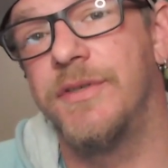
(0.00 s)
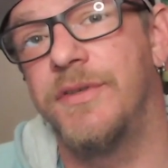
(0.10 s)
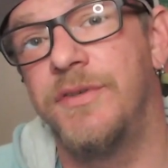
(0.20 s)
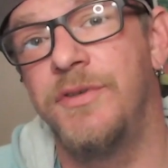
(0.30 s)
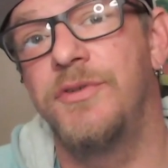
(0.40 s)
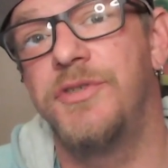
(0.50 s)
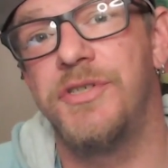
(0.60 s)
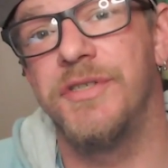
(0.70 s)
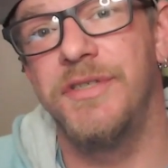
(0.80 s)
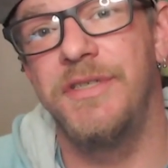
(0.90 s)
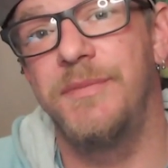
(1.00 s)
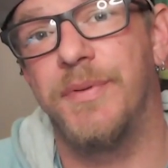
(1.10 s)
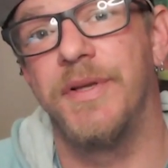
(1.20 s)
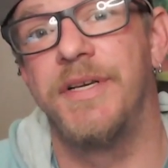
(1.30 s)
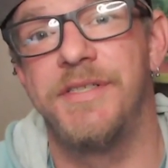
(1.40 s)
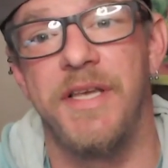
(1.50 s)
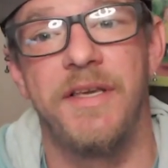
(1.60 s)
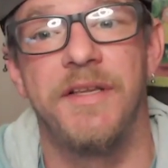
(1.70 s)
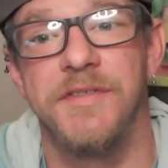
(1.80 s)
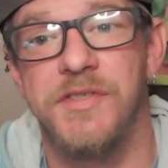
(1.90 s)
usually placed a
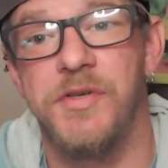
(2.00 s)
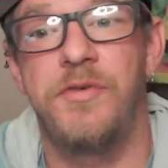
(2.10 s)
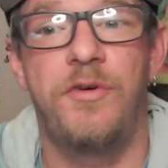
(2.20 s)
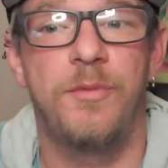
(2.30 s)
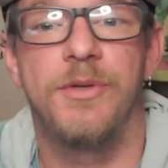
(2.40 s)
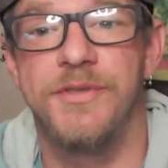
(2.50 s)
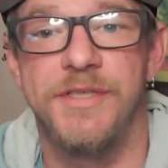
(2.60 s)
considerable